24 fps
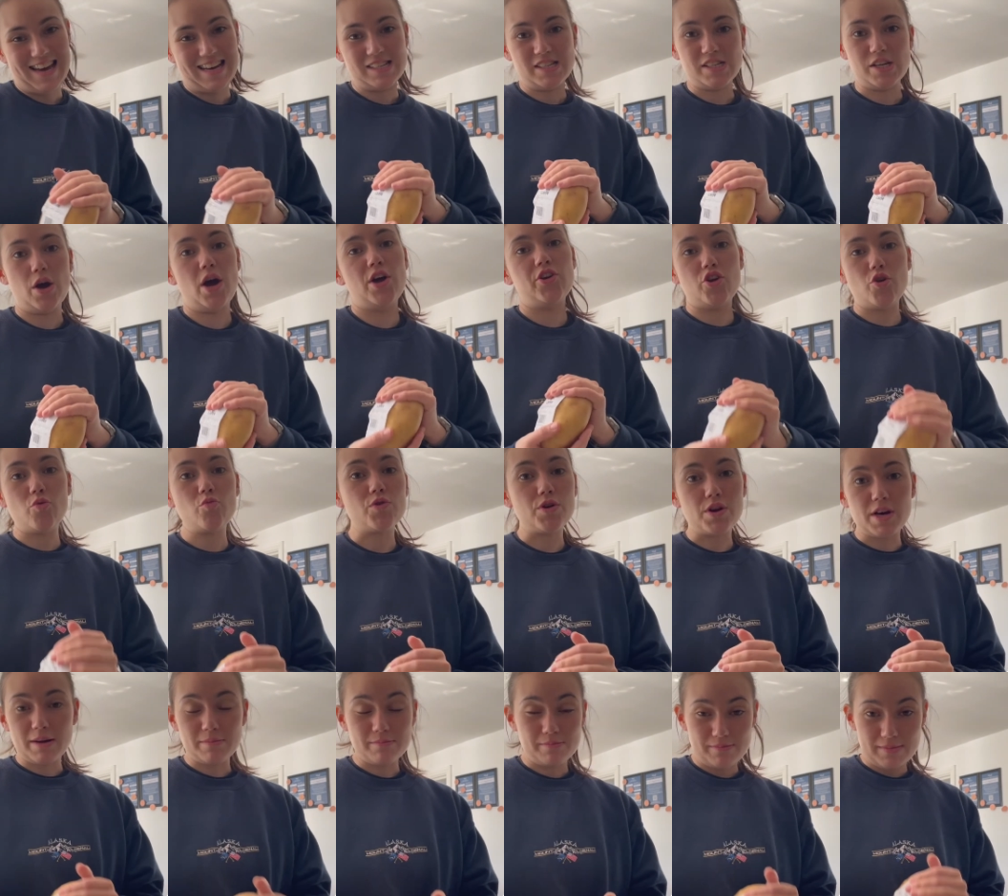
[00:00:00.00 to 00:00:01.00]
so I don't want
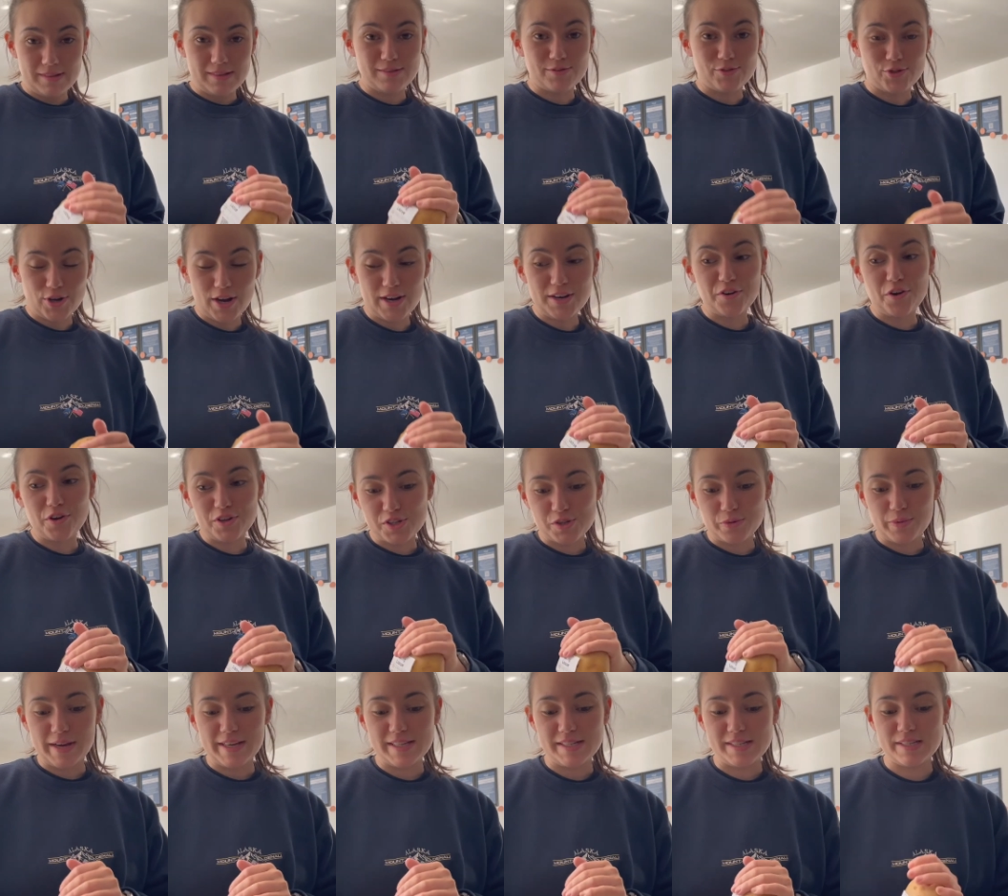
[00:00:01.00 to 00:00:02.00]
to, I'm trying not to
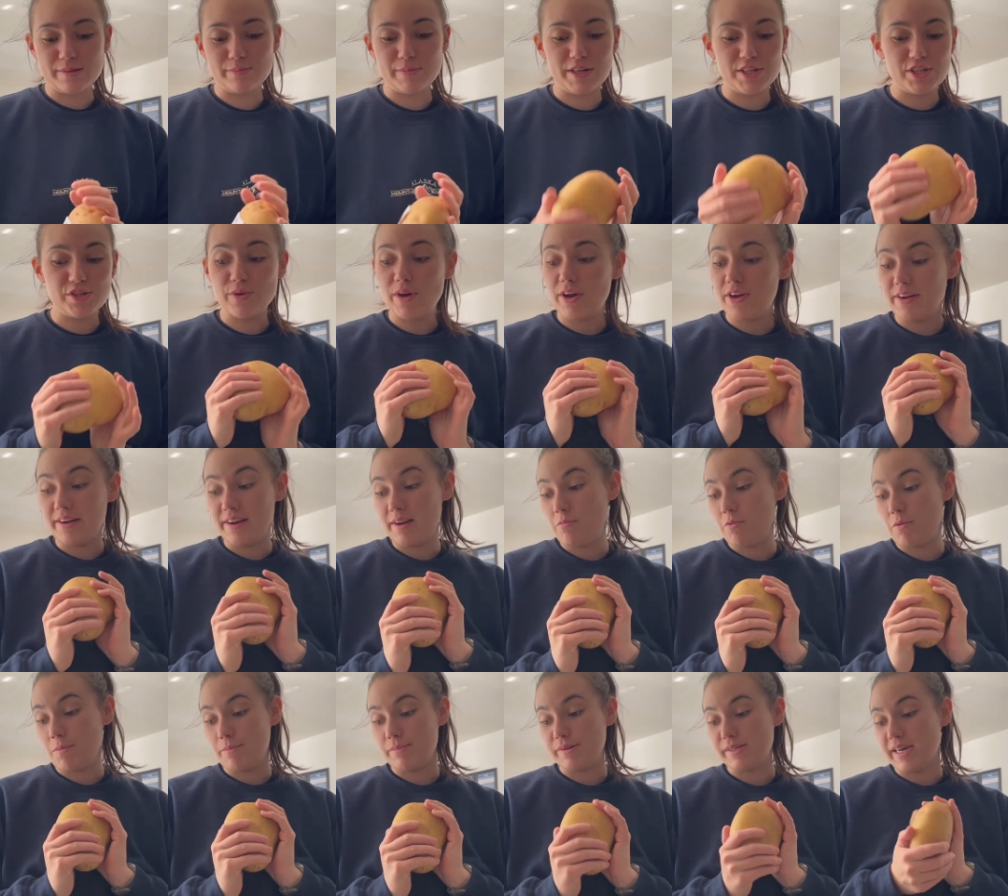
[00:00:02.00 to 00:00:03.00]
waste as much, so I only need
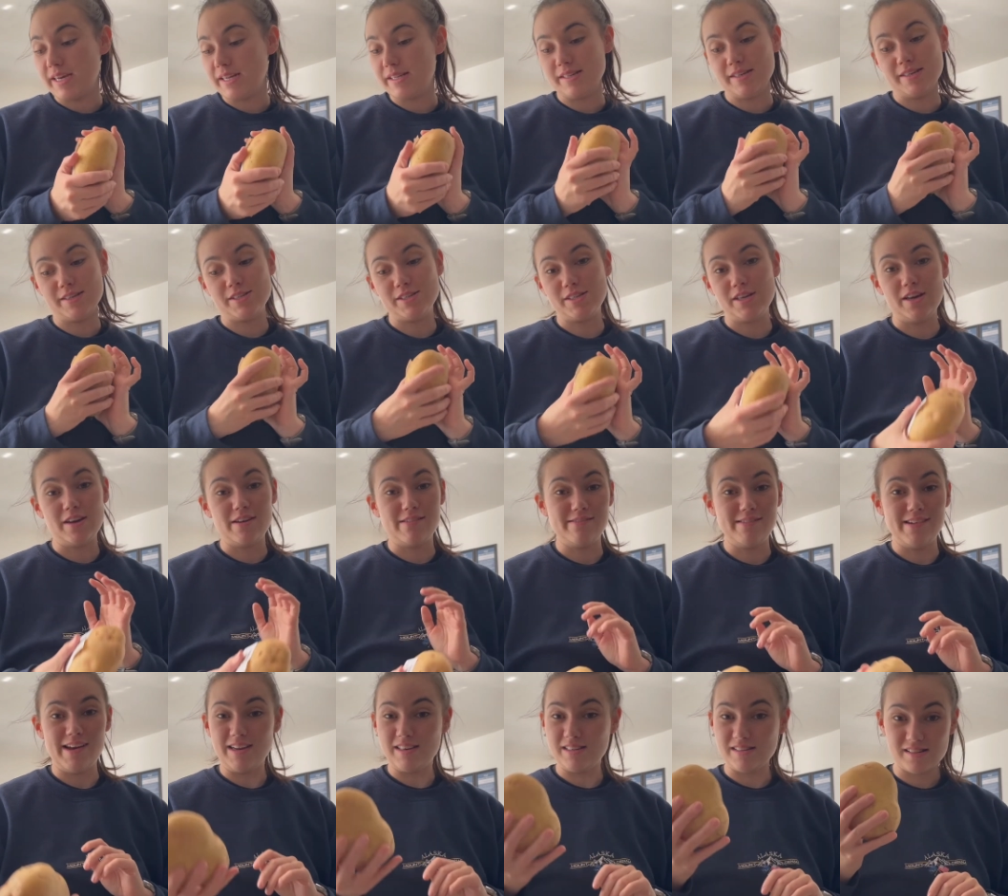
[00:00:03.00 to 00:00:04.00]
one potato, so
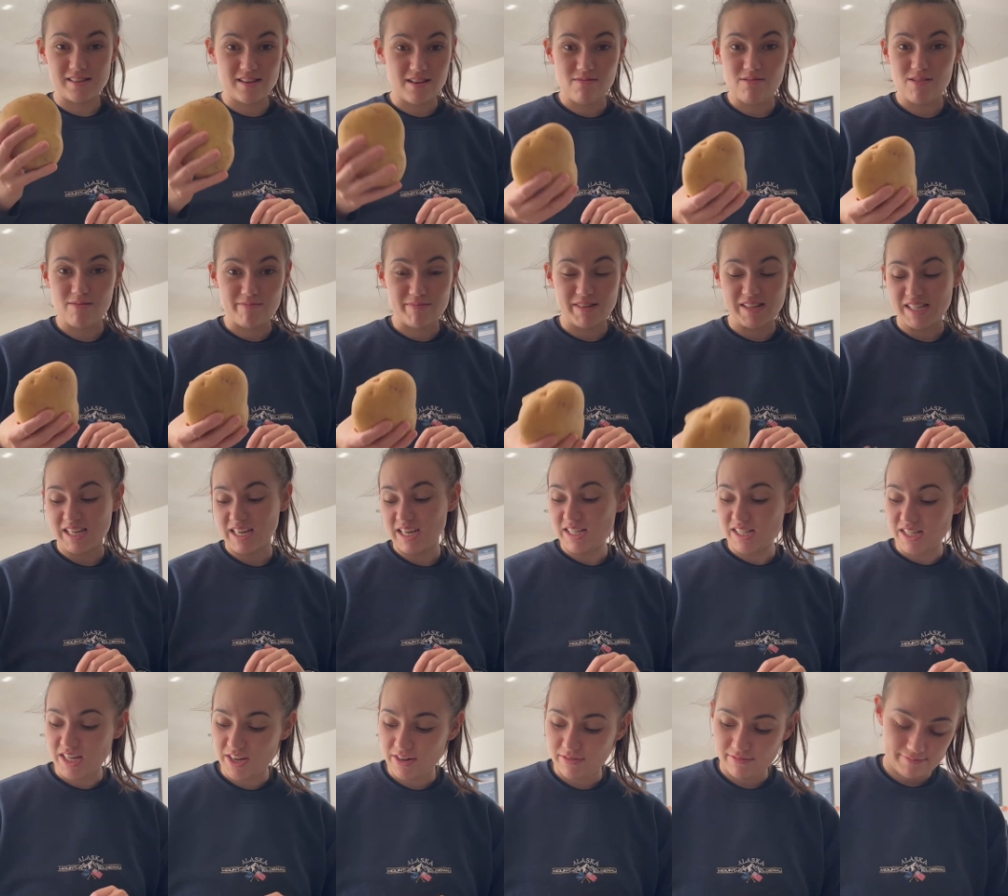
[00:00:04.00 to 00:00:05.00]
I just got one
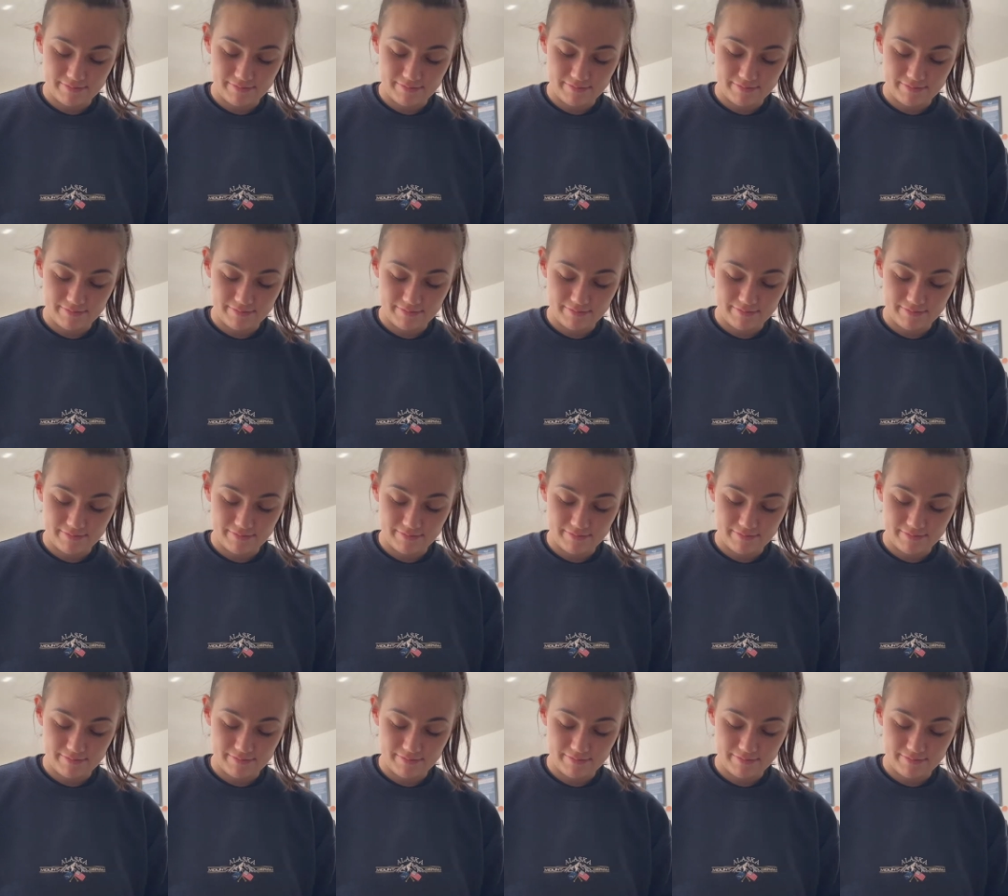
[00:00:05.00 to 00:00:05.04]
potato.